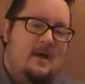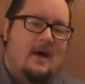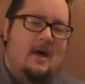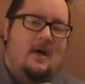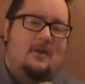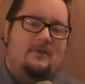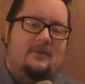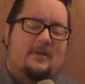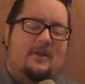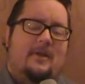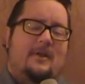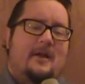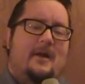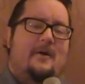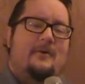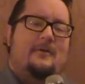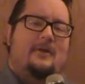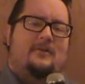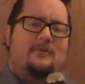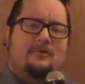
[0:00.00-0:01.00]
so there you
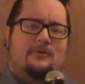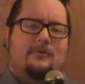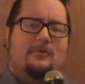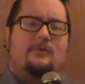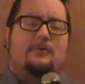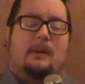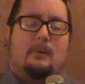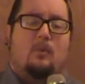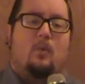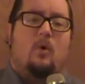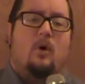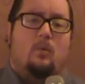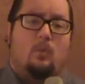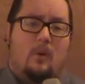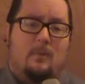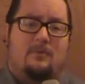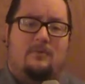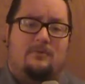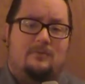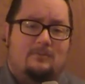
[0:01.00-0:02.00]
go, Nixon Newell, number one
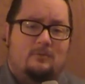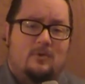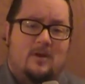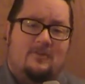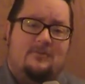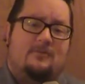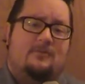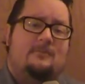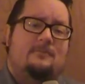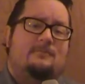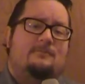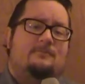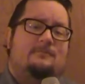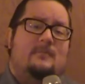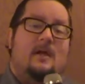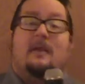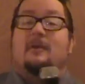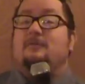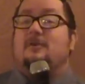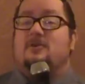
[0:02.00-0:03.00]
women's wrestler
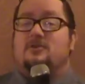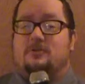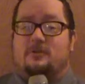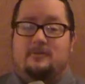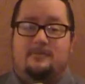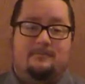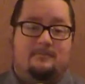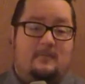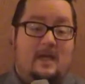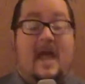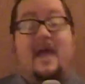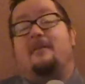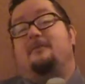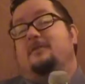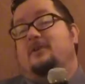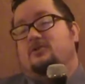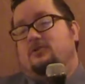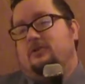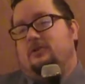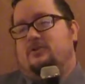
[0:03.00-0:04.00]
unofficially and
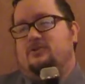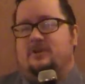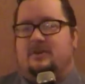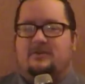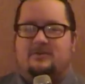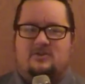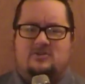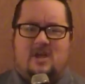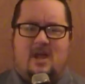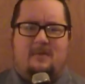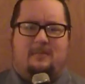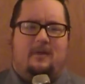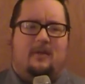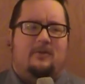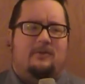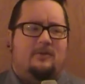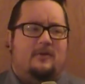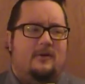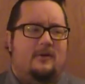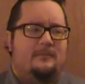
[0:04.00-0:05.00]
officially because she is the champion.
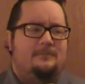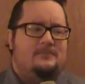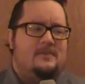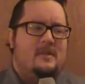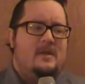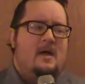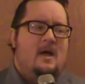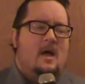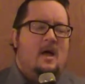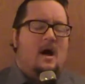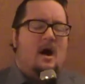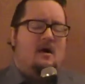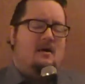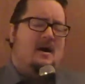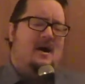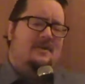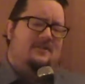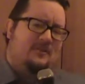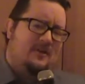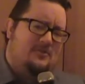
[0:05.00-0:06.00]
So, all
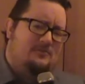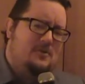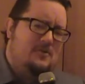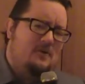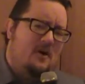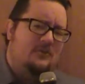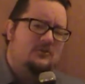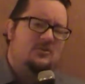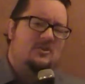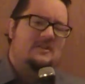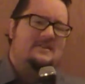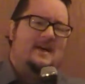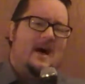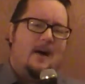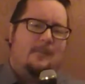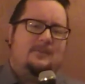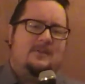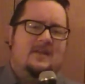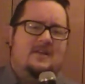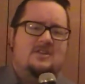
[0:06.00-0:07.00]
right, so let's move on to the
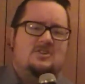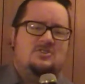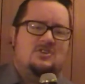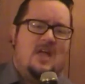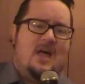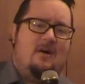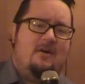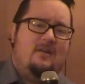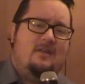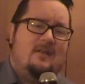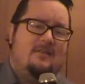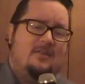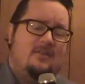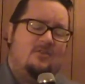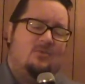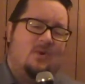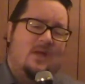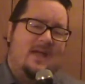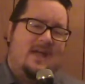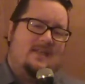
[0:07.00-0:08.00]
top 10, shall we? Now,
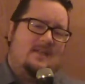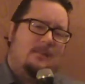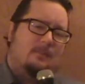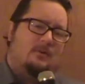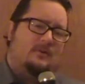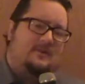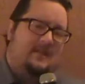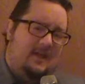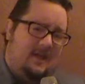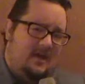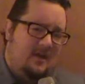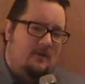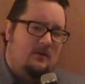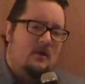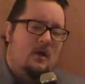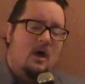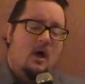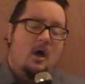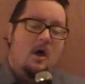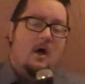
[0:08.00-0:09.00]
this week at number
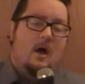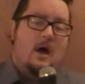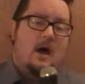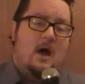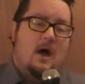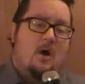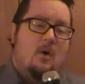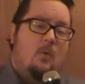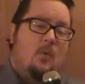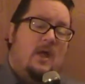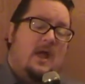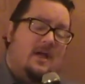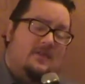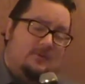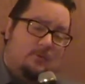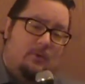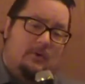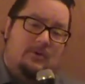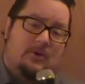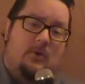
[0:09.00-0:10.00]
10, uh, we got
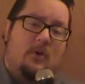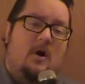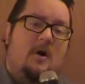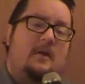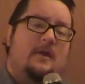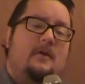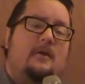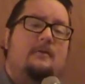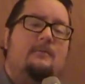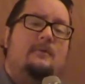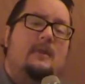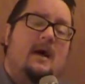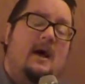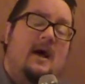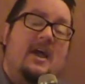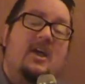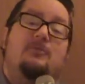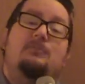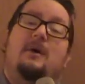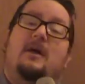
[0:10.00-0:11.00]
someone new on here. Uh,
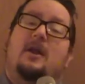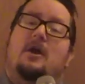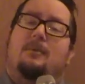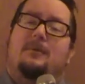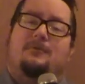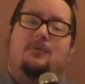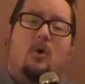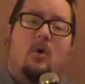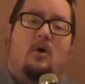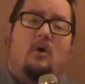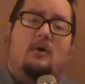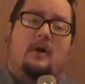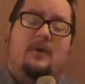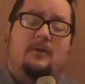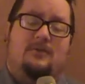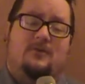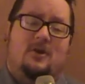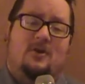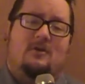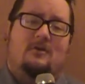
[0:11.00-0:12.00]
he's been here before, he
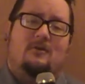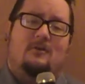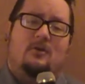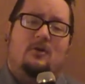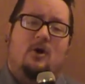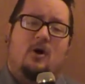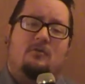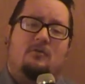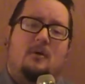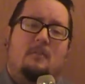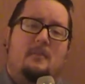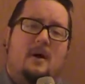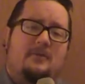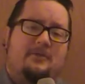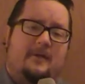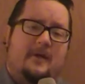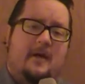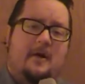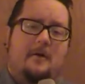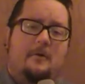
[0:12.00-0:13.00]
was here a little over a month
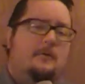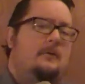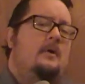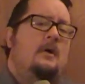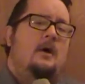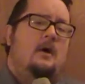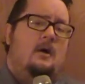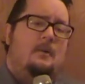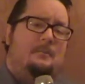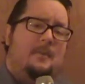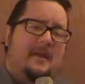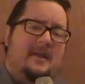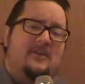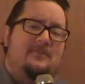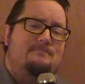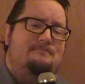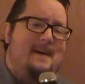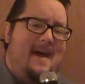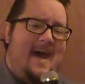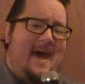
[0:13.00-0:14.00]
ago, but he's
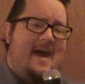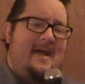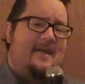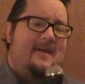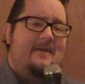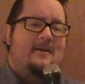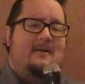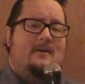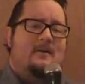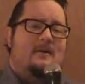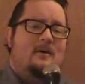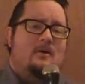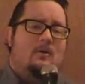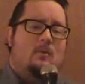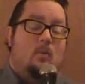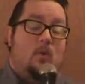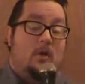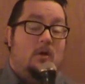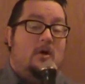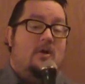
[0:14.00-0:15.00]
back.
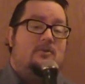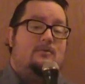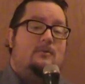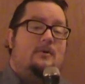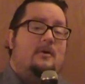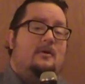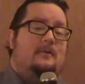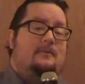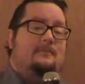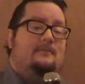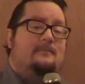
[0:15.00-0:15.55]
Will Ospreay